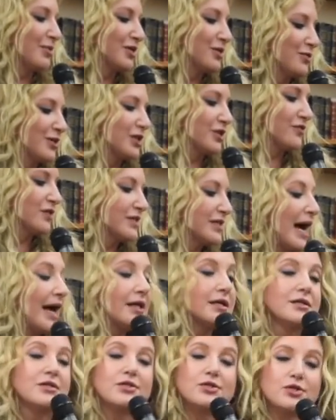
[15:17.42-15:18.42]
about the Grishaverse.
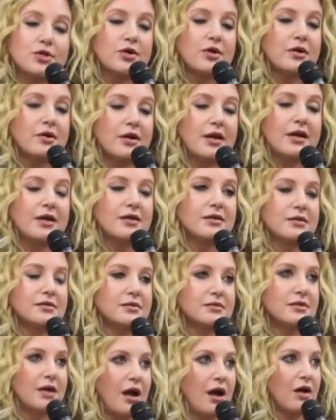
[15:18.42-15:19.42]
Alex Stern
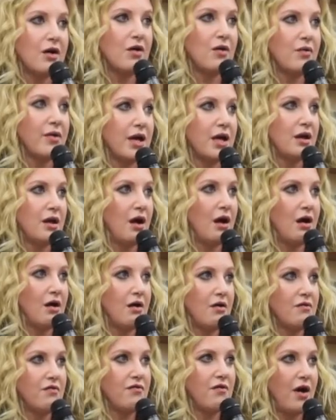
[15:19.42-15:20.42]
is the heroine
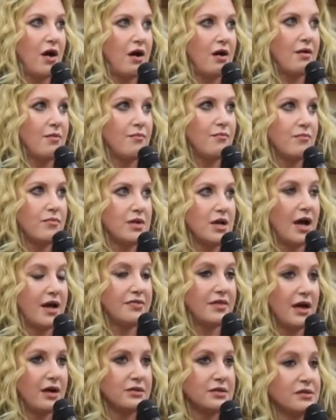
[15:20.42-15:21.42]
of
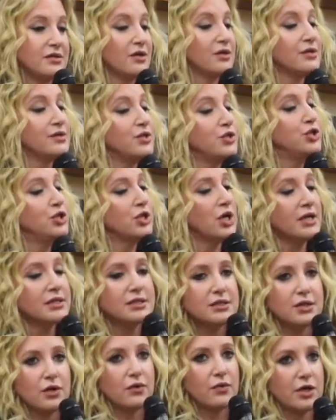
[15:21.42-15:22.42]
ninth house. There's
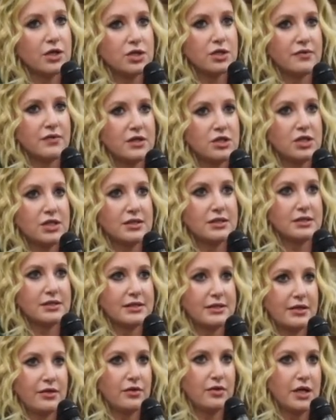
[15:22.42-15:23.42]
just no question that she's a
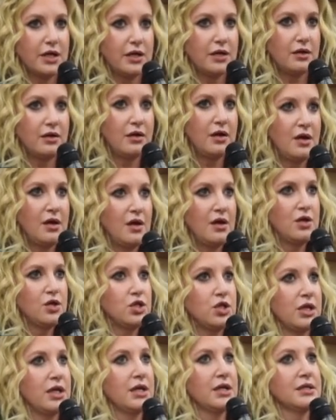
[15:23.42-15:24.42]
Slytherin.
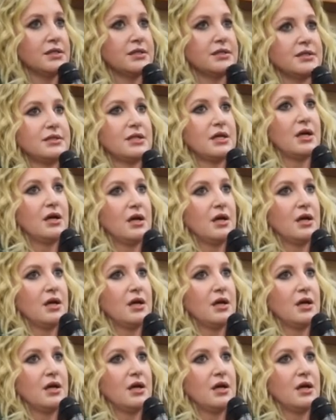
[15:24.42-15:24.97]
She is